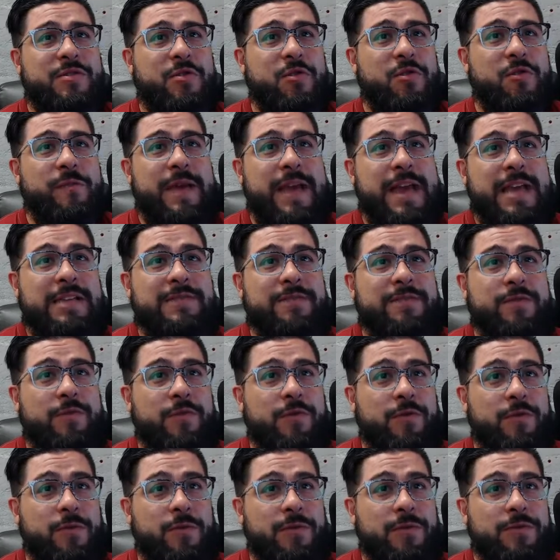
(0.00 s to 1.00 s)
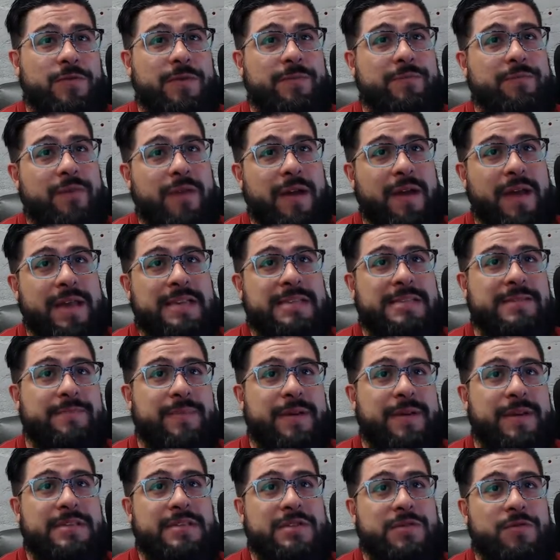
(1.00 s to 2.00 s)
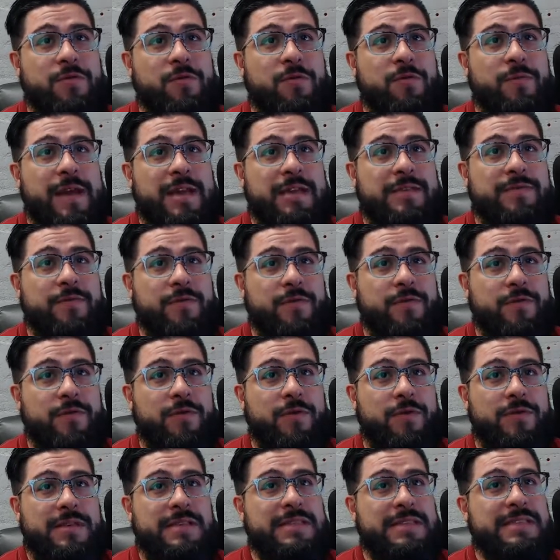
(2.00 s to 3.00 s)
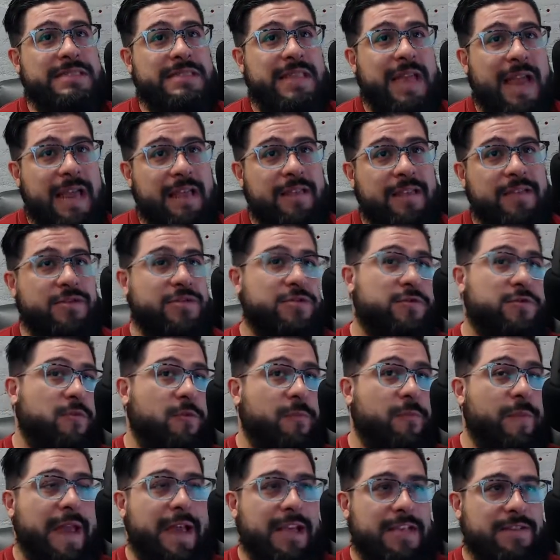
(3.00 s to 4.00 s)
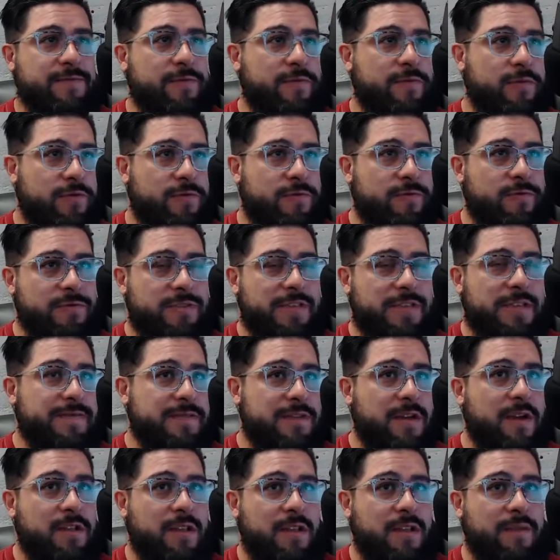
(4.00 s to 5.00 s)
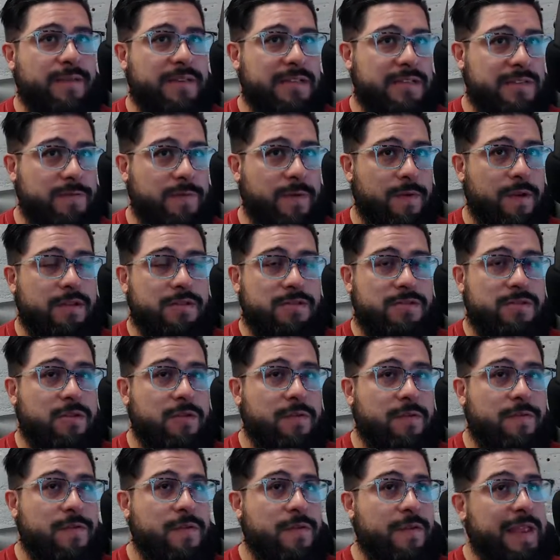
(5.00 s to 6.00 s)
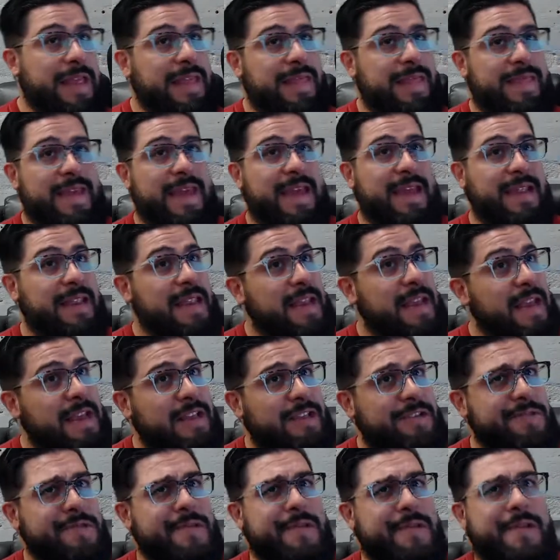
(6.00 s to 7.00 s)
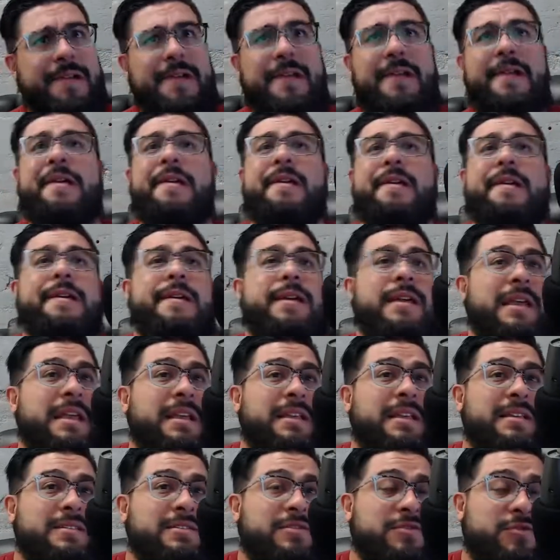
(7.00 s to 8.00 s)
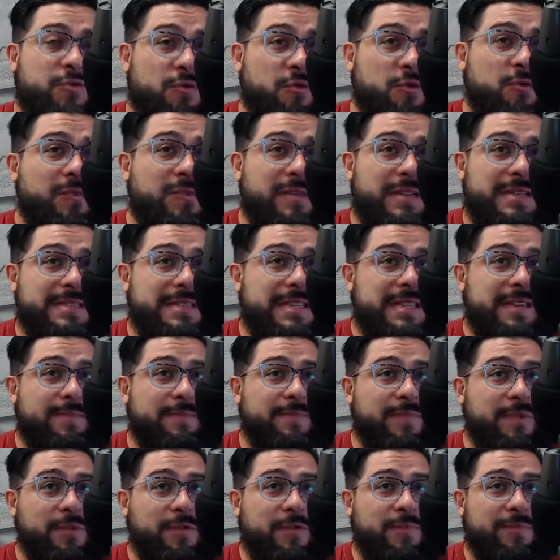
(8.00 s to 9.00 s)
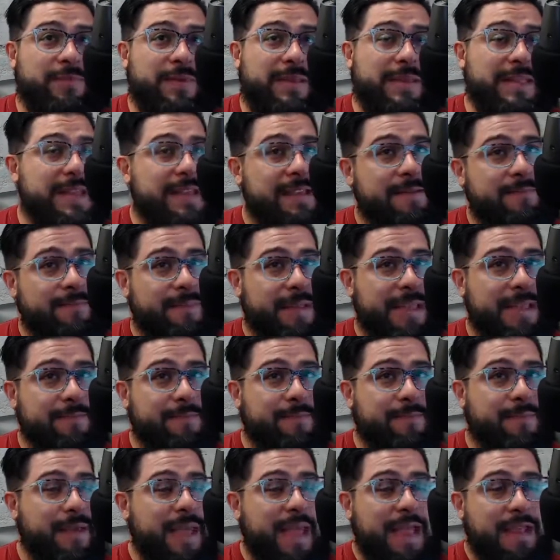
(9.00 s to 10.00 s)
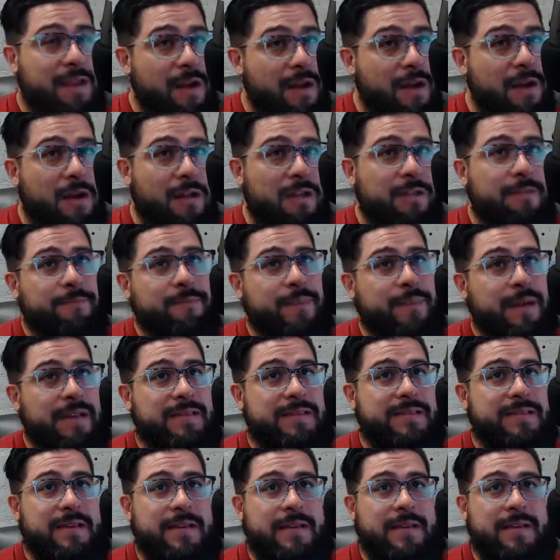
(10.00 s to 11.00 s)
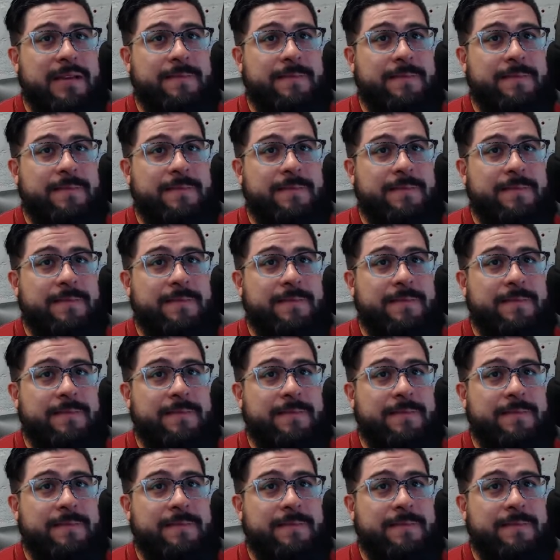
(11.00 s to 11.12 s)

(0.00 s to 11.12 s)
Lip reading: School bags for girls with price, best school bags for girls, and stylish school bags for girls has gone up as well. So if you're in that niche, schoolboys didn't bleep at all, but